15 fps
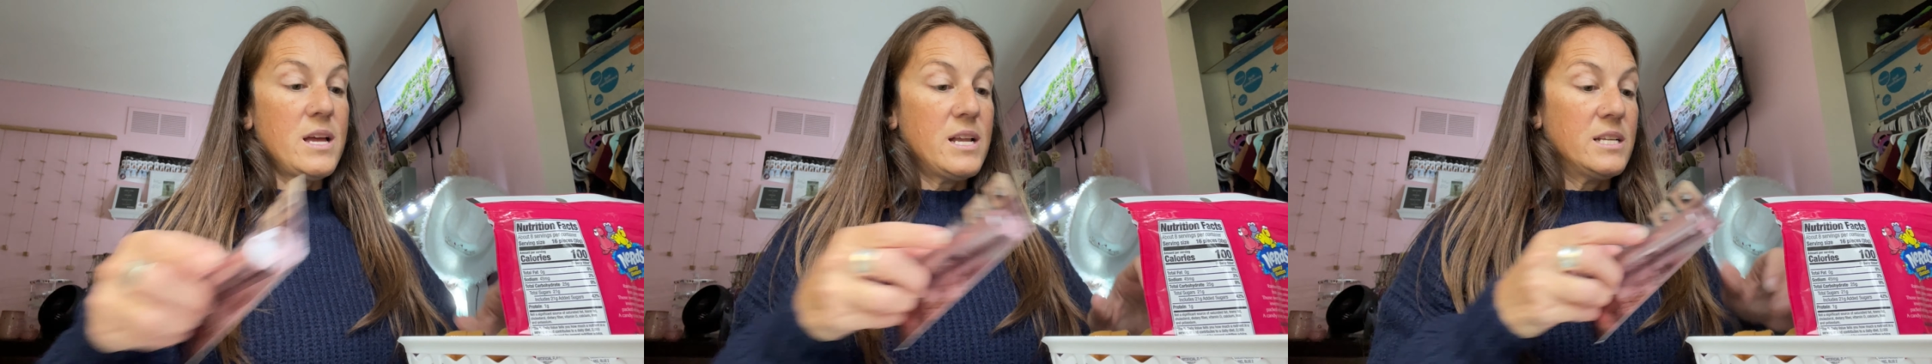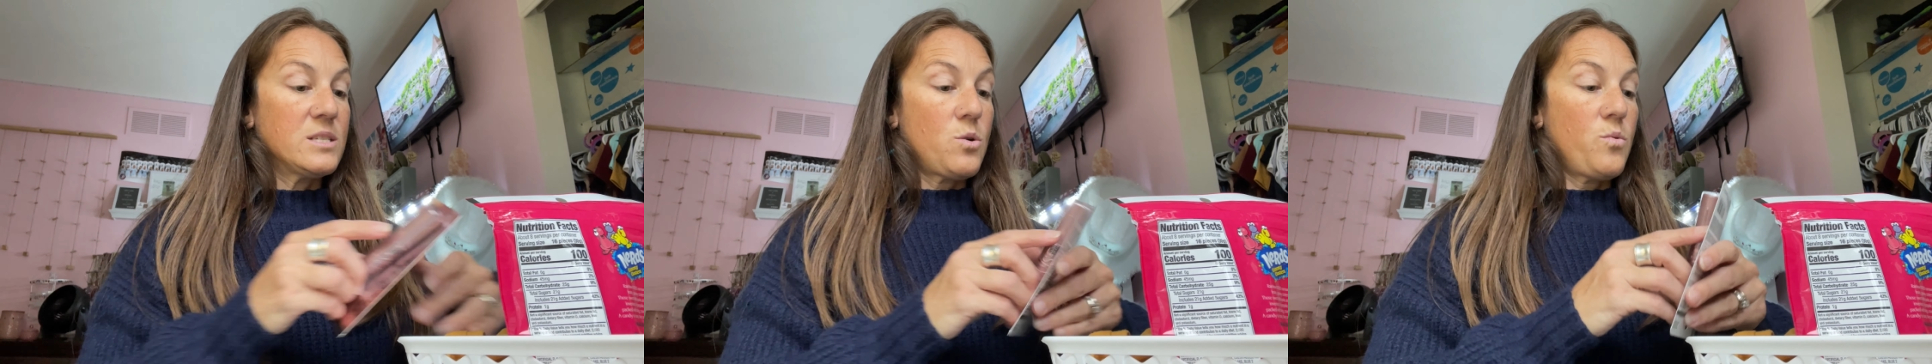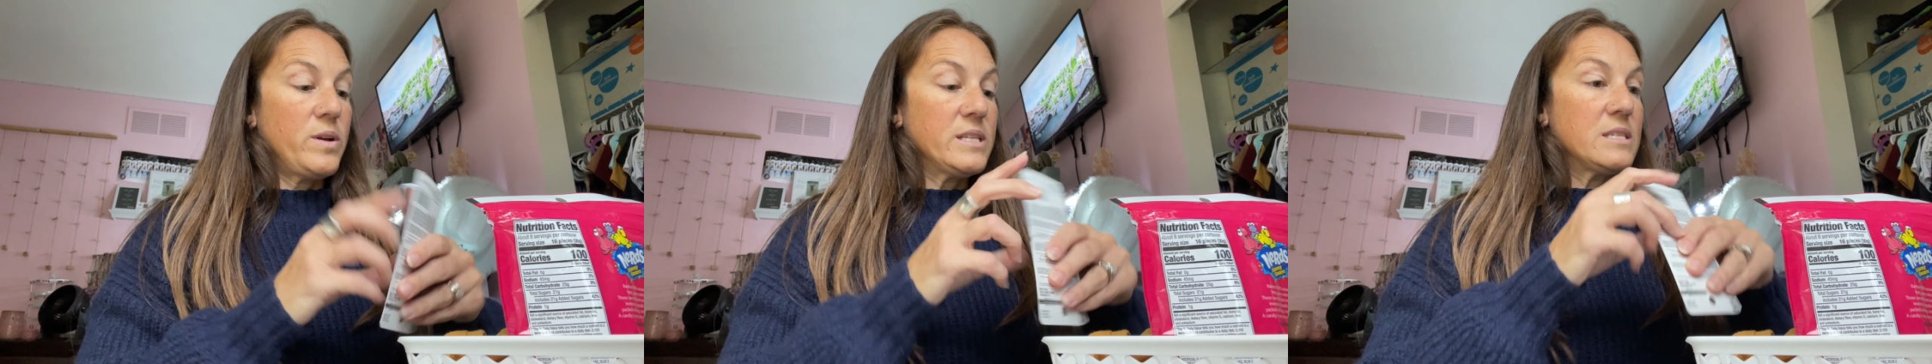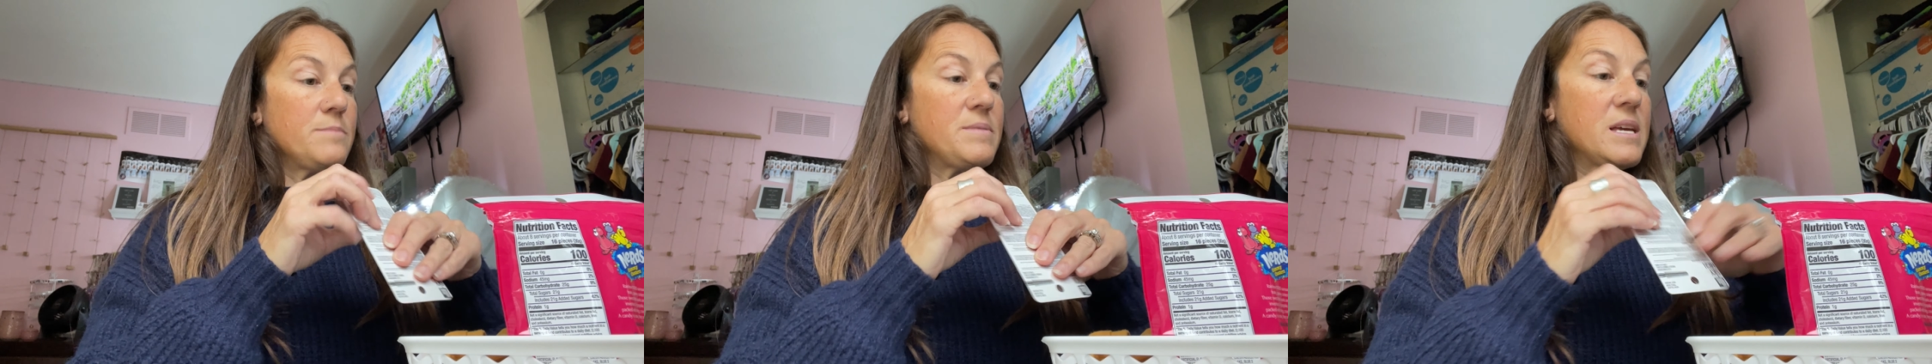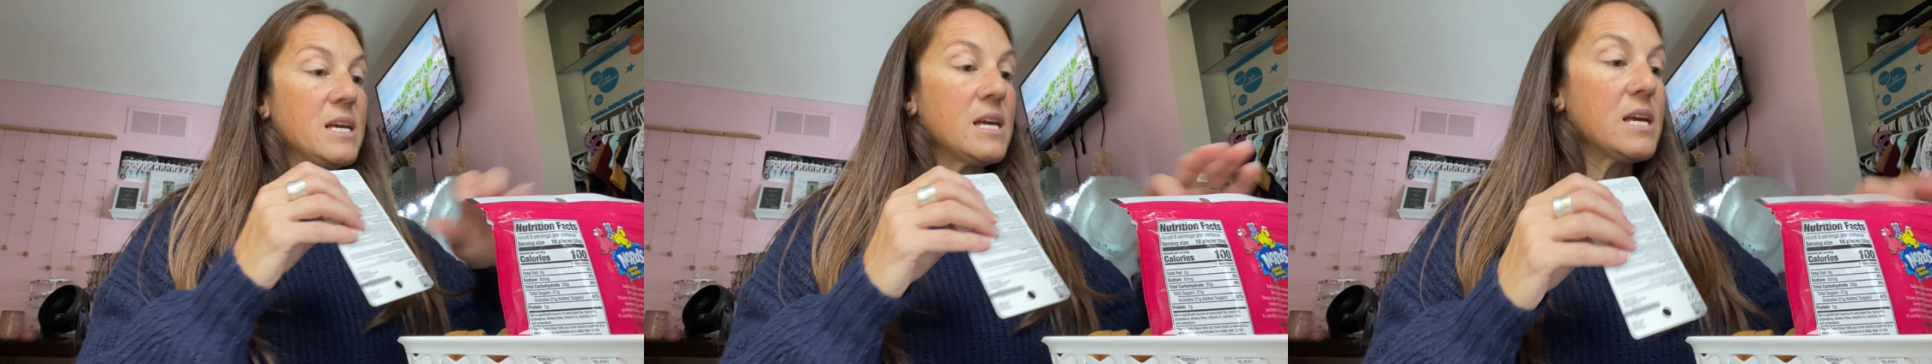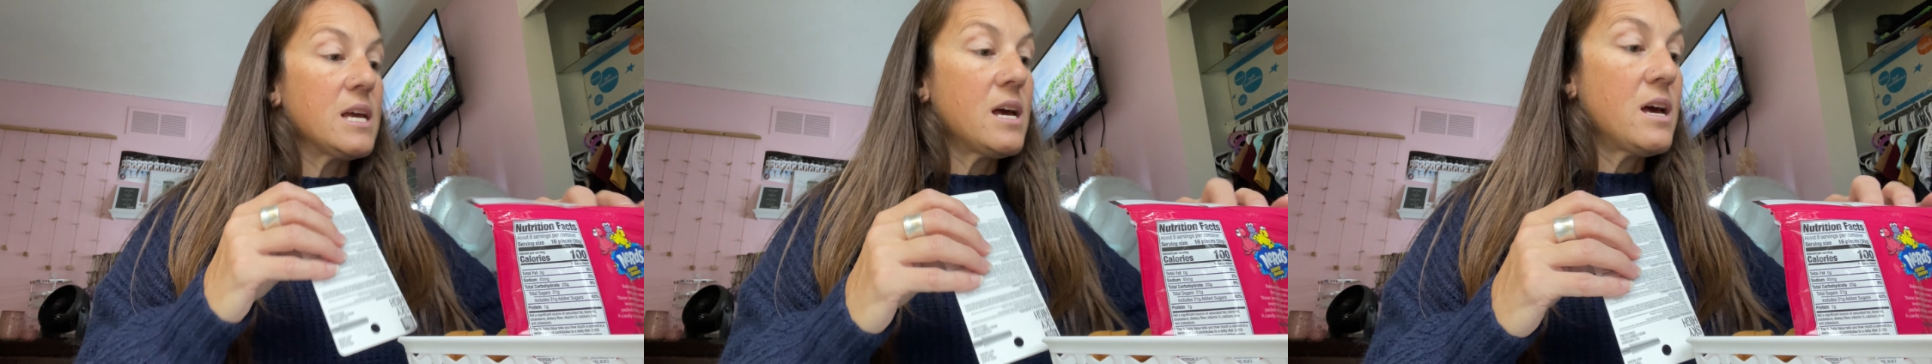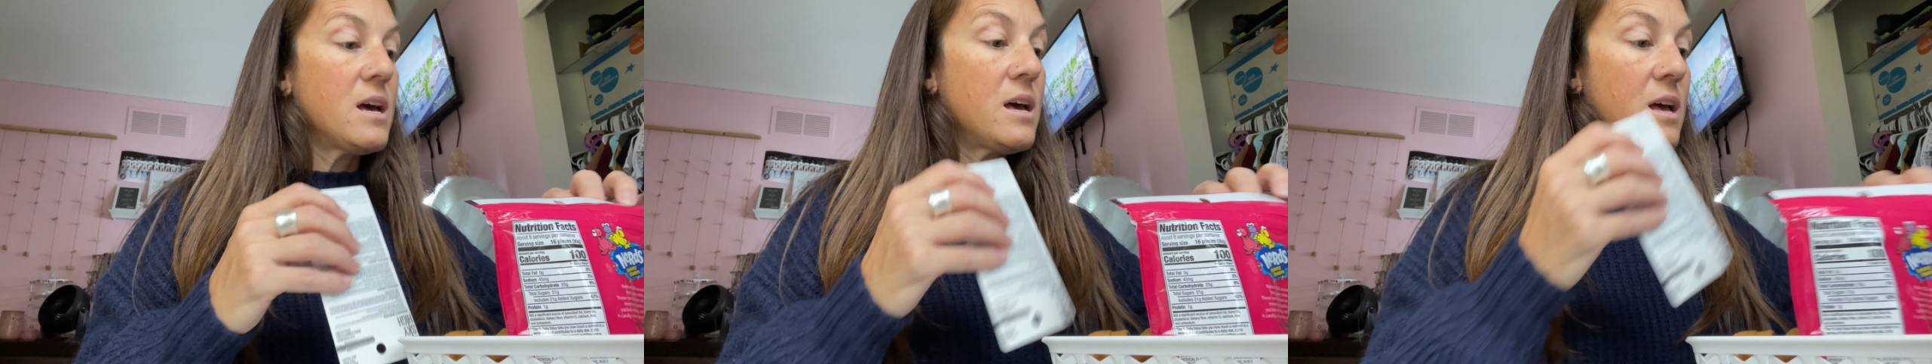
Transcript: It is going to be